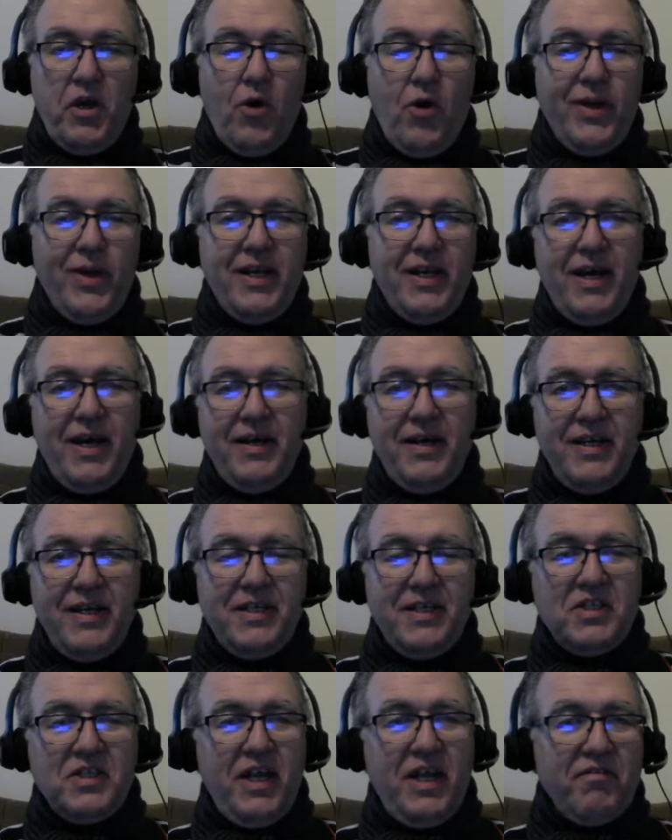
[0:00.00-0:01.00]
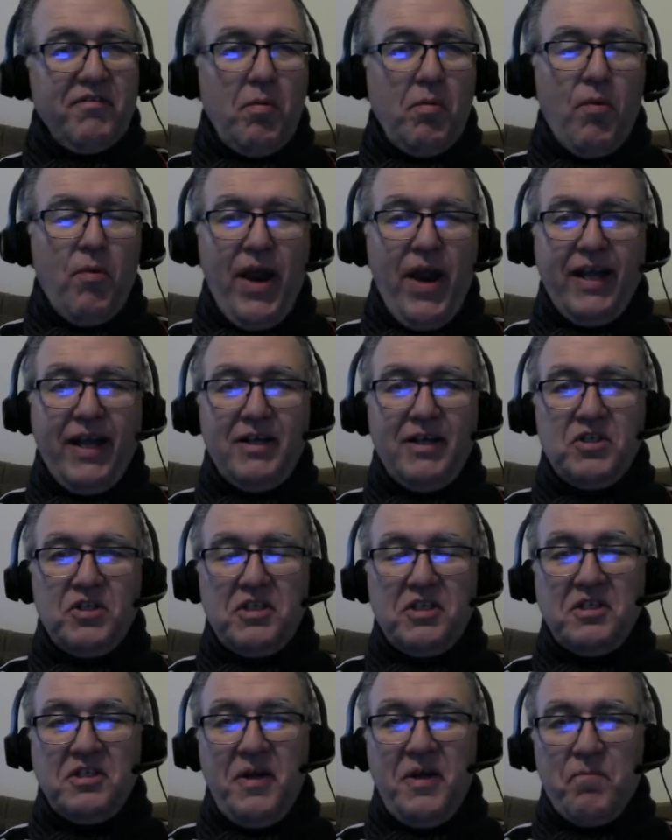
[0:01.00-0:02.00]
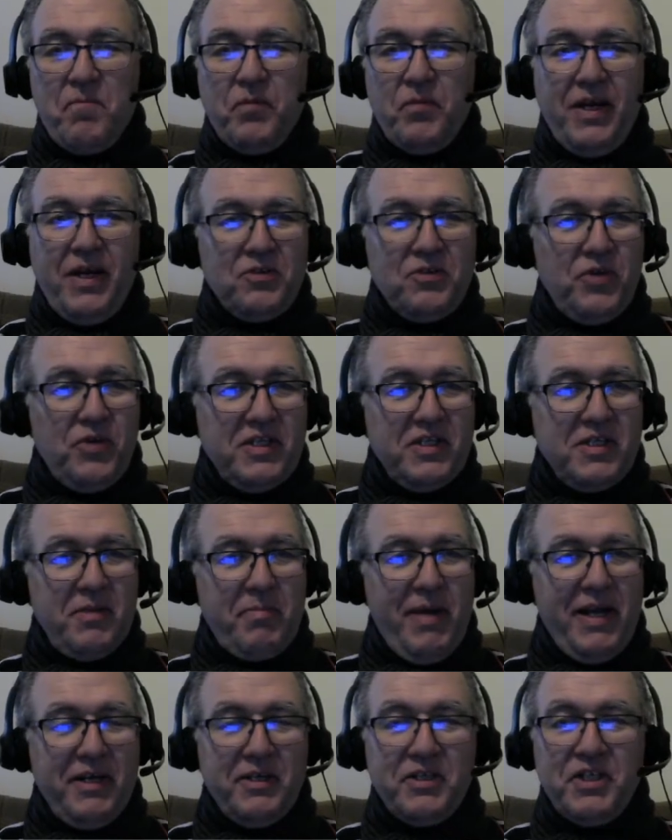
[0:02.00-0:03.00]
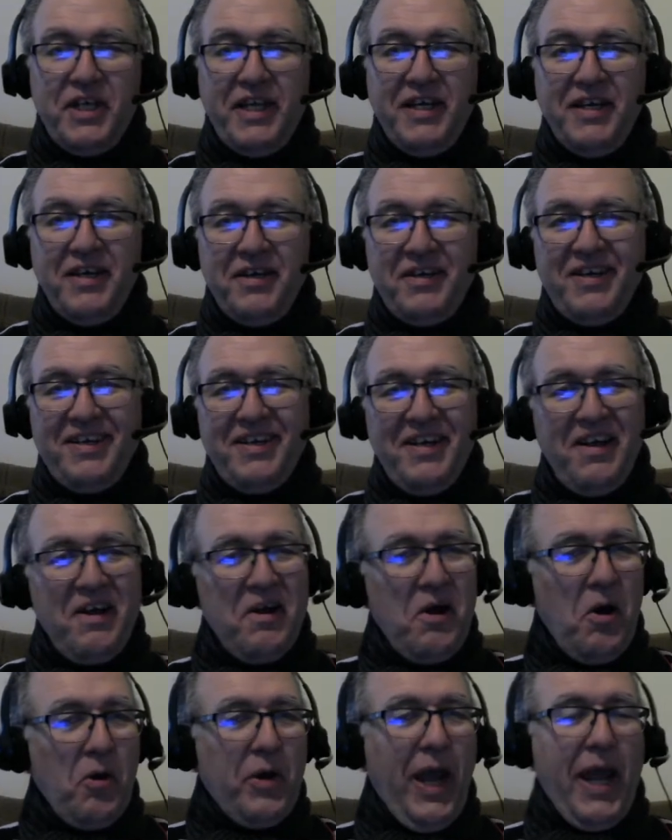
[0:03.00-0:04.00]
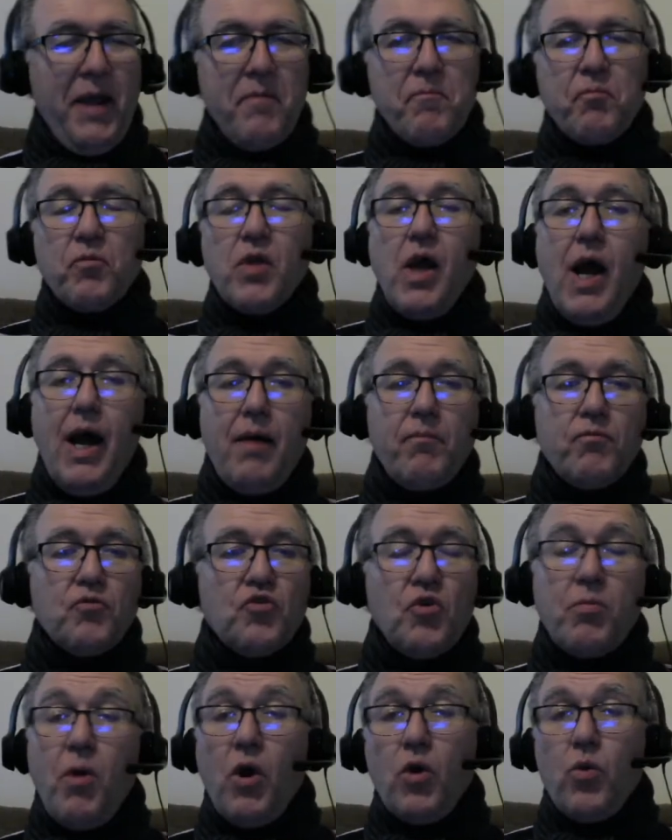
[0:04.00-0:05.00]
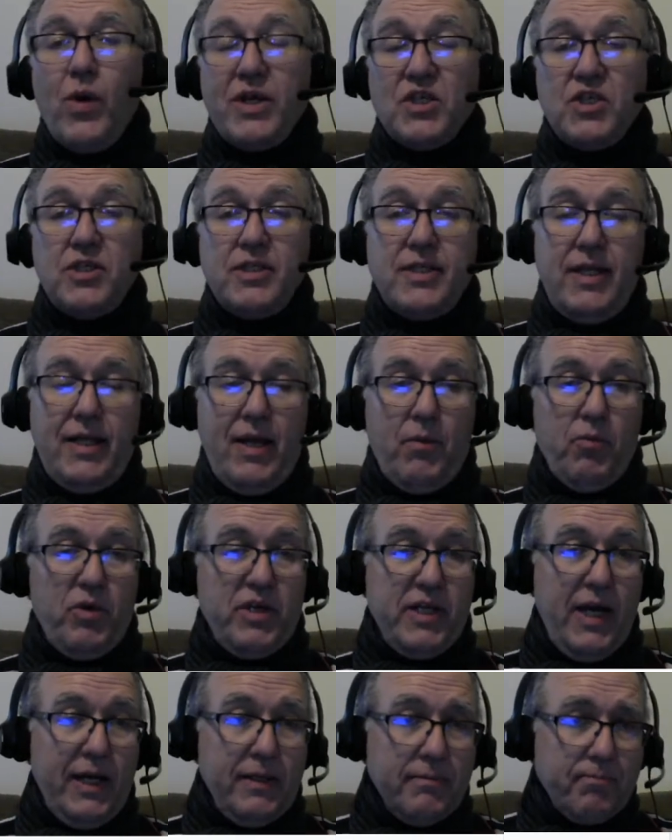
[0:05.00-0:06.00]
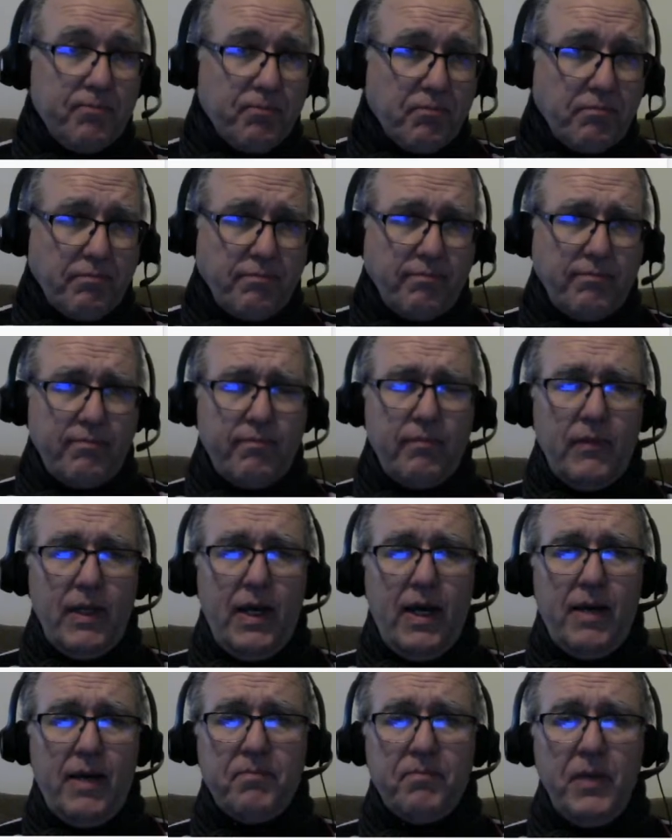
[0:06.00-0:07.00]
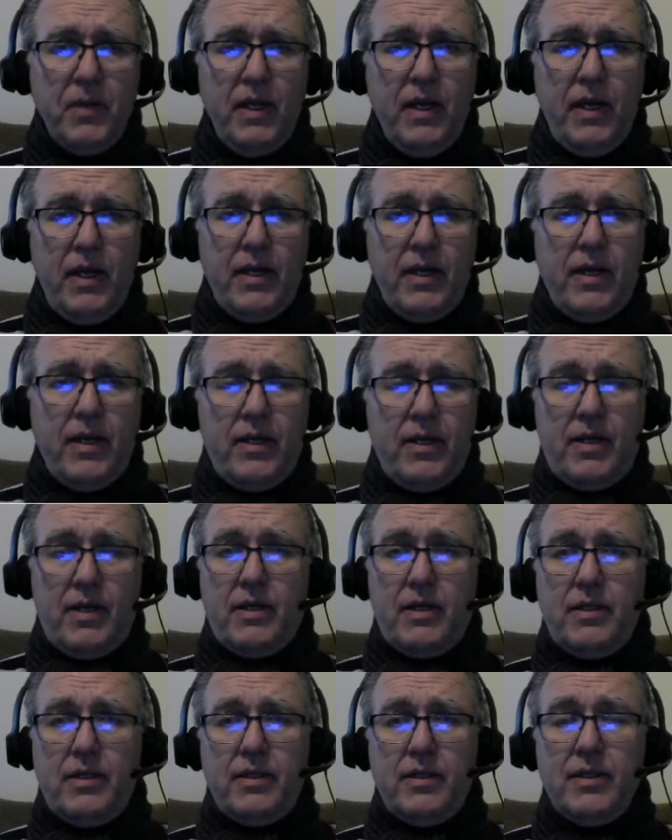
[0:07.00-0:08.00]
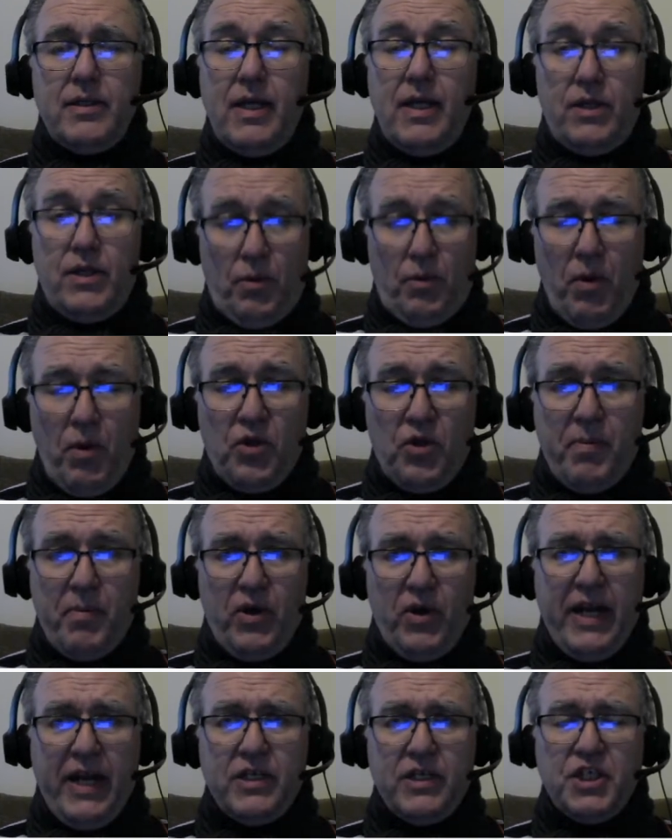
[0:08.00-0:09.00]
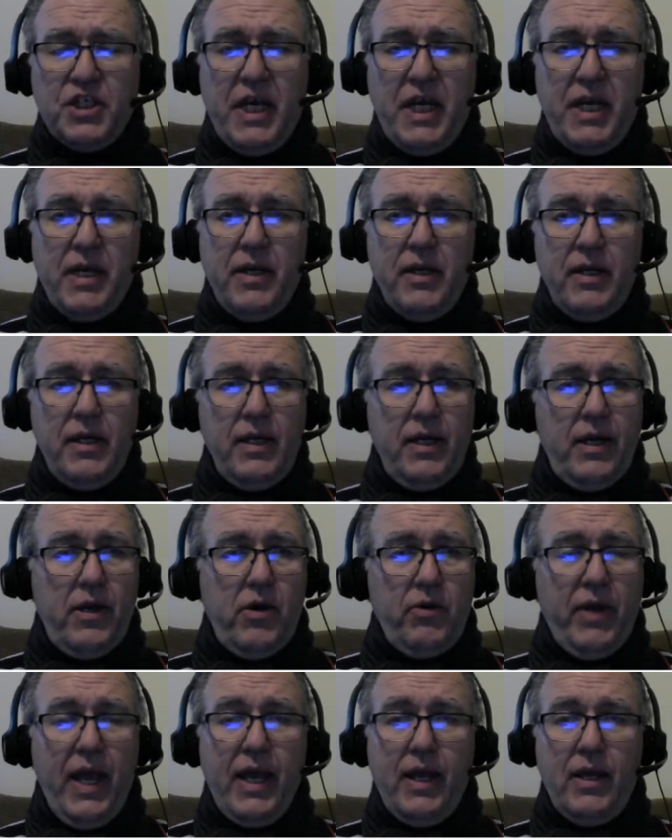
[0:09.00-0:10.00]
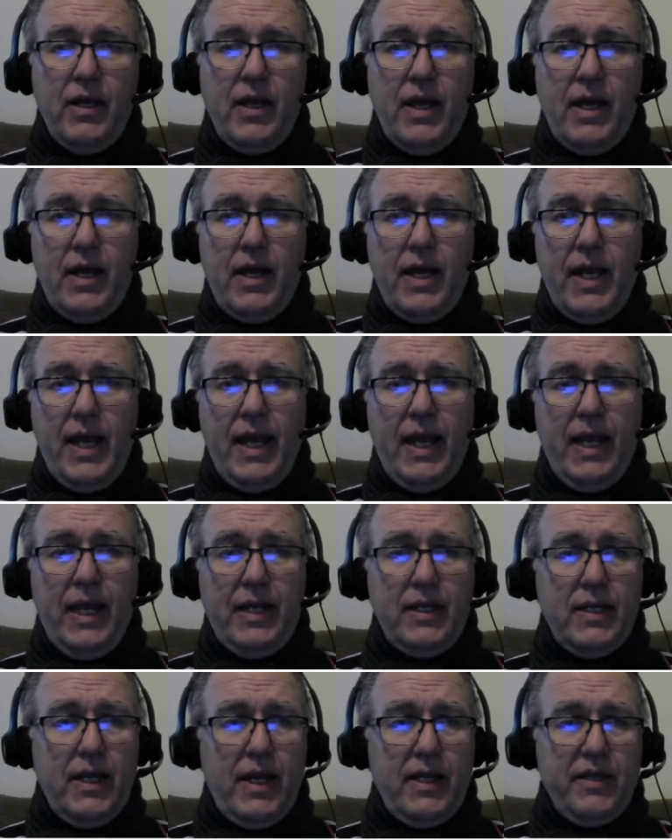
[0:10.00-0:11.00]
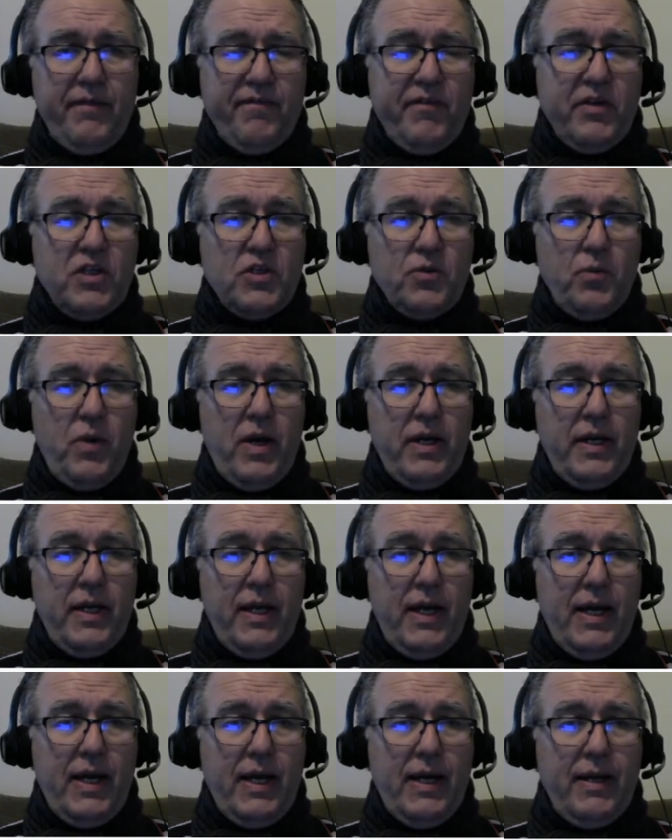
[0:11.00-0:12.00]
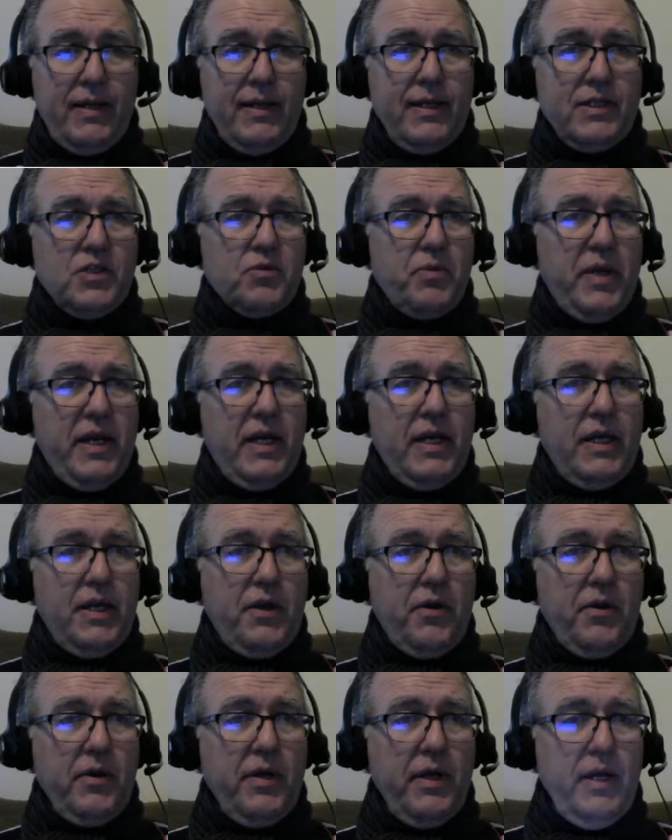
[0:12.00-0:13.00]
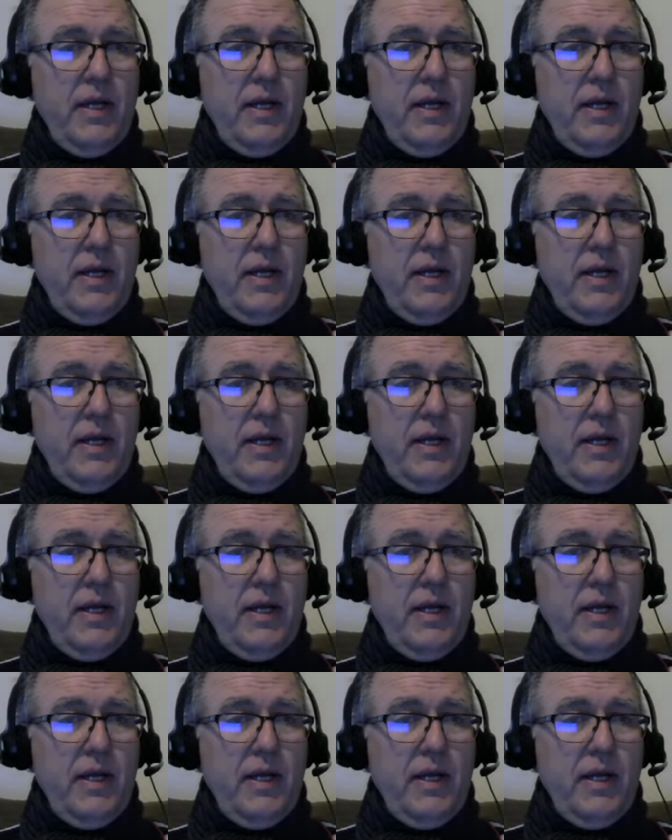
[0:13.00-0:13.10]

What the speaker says: There you go. And instead of a break, I'll drink some energy. Okay, two more questions and then we're done. Um, they're both about energy. Okay, and the first one, let's read it here.